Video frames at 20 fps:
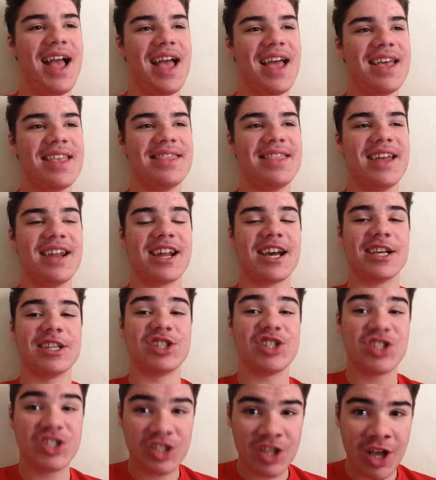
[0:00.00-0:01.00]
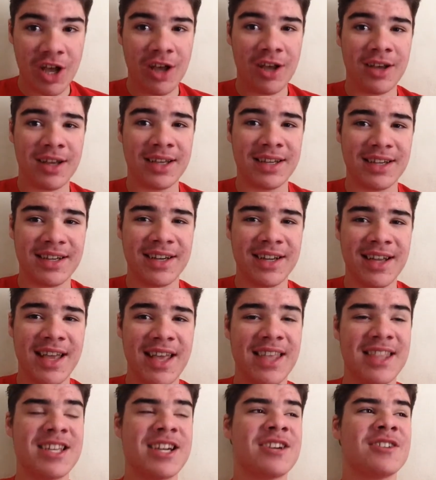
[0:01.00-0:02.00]
And then I saw it
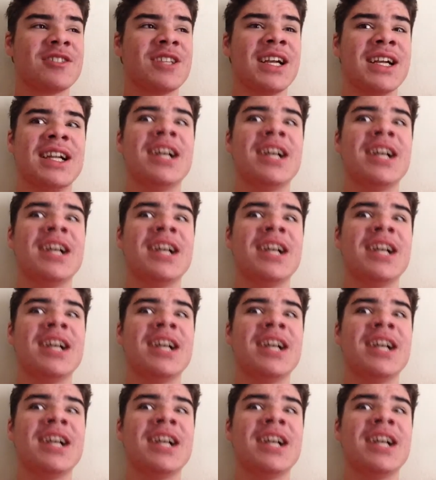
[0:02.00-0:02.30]
and then I was like,